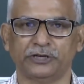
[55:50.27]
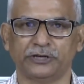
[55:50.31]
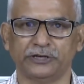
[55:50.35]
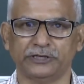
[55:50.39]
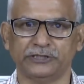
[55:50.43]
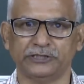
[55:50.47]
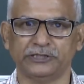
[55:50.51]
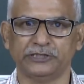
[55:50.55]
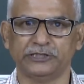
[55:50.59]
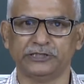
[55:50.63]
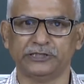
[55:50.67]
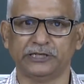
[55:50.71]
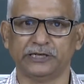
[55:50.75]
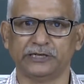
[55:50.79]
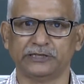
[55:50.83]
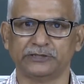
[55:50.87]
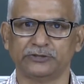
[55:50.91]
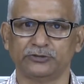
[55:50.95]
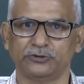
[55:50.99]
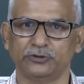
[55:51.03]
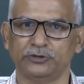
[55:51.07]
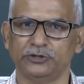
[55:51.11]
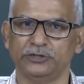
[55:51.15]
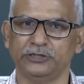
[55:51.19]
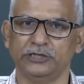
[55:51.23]
register.
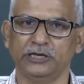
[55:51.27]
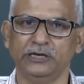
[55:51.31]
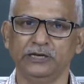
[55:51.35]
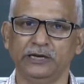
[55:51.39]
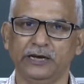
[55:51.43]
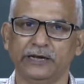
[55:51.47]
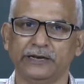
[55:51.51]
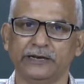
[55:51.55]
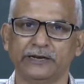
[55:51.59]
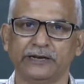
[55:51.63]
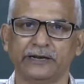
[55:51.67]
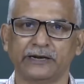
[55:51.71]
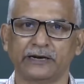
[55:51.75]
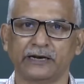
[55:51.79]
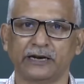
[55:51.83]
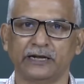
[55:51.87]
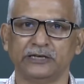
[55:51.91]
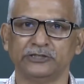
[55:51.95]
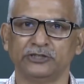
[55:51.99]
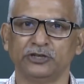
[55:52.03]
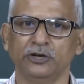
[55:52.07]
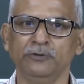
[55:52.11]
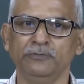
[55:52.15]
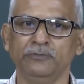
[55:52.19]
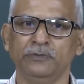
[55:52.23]
So, these are another
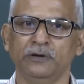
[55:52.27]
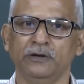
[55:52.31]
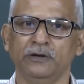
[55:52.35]
class of